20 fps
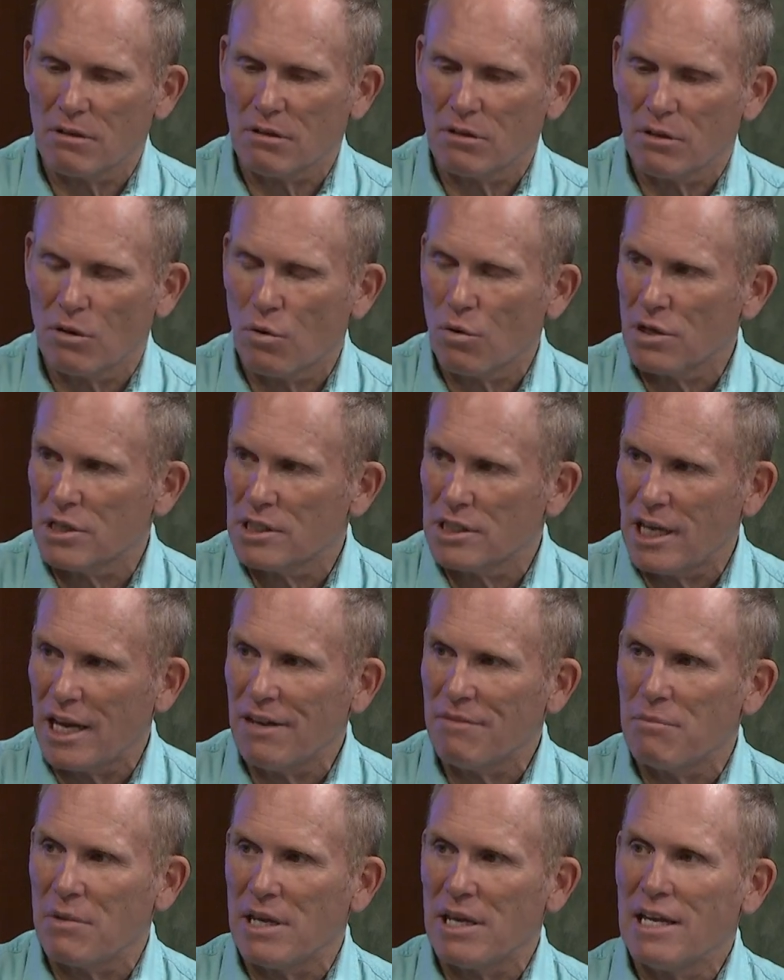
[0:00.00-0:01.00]
Lord
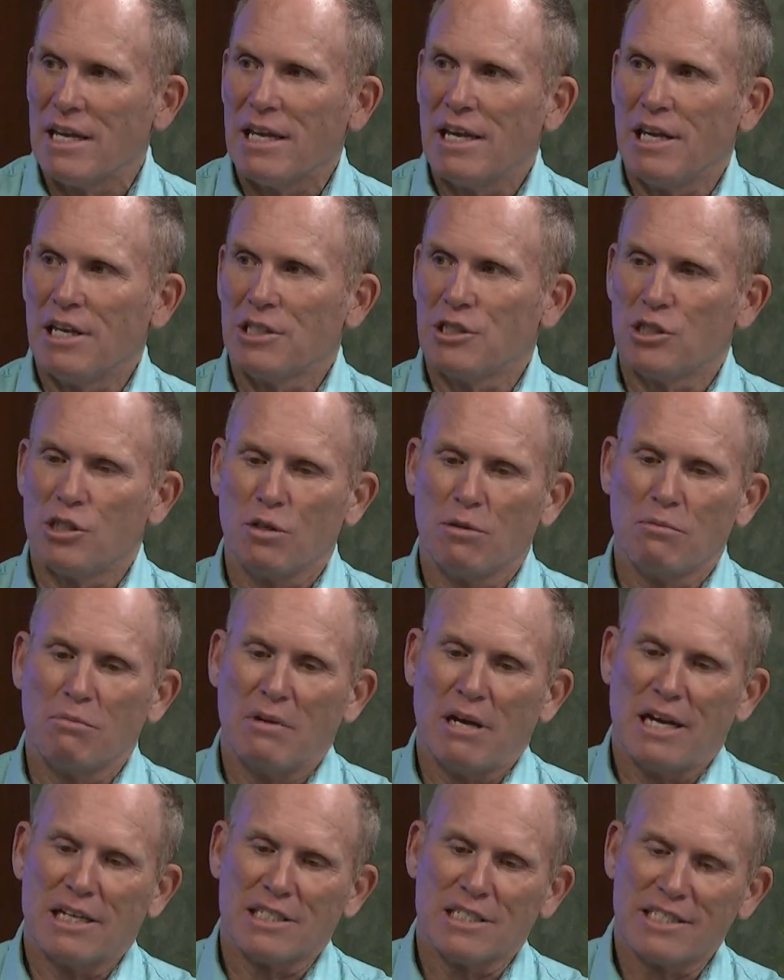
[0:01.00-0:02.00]
save me is to
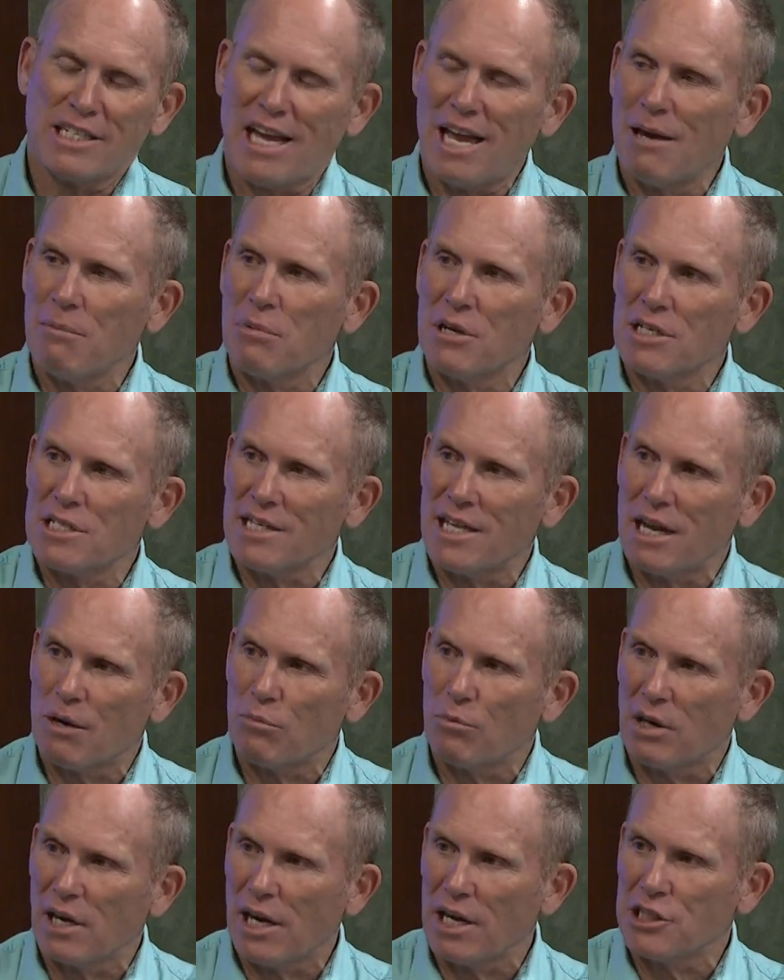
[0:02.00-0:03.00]
establish that
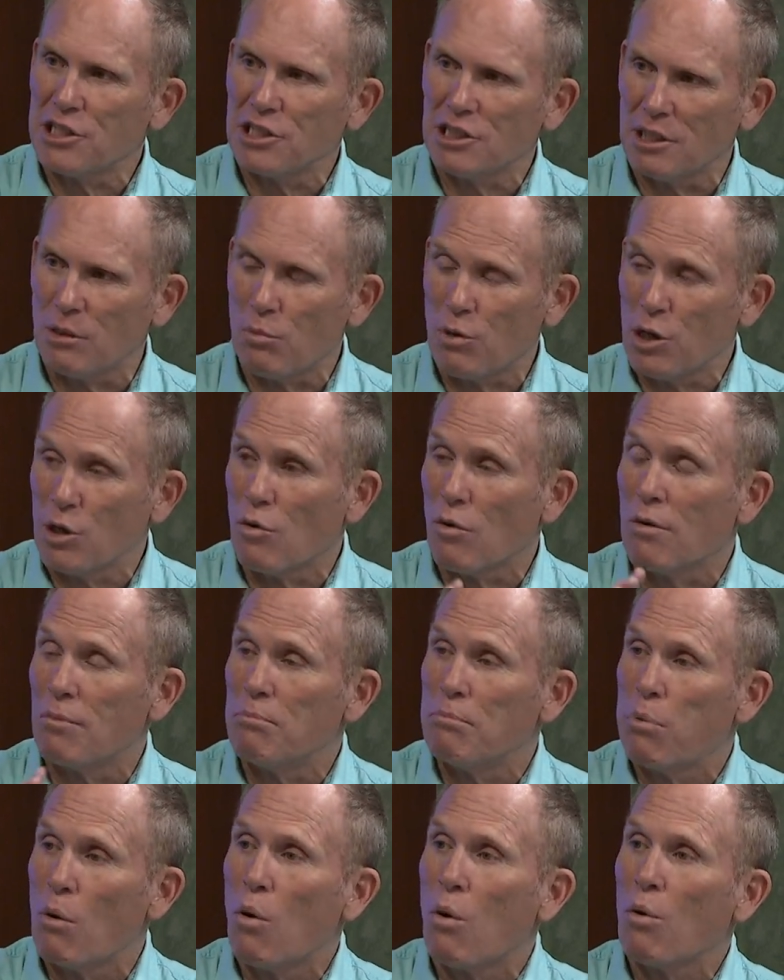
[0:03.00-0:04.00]
relationship where you are
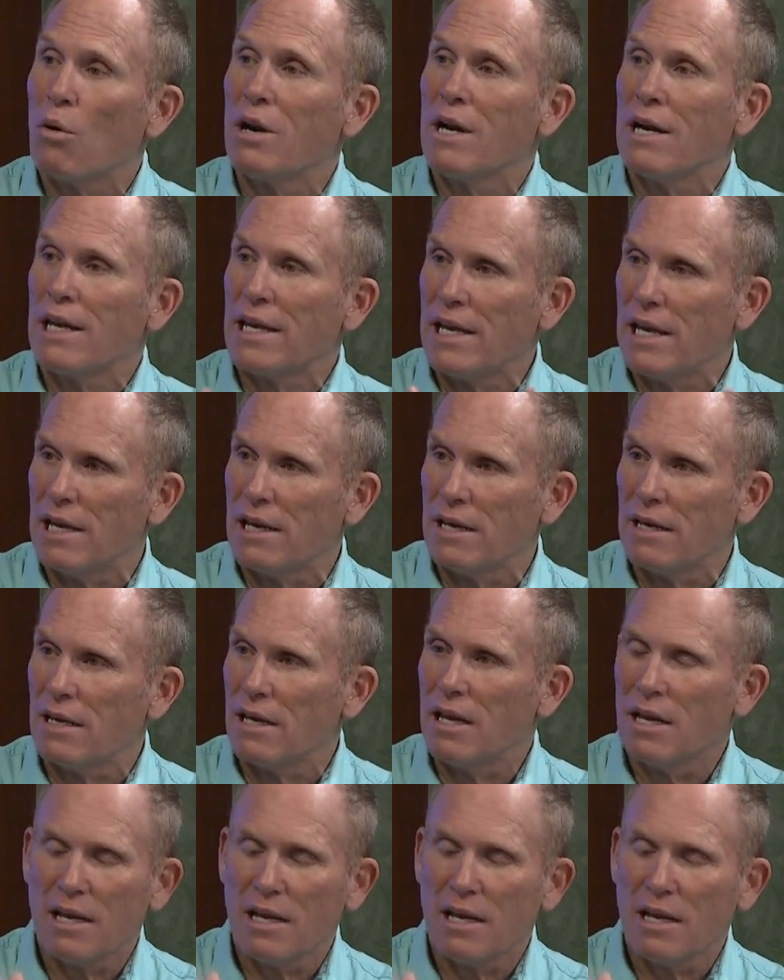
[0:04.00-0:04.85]
born again.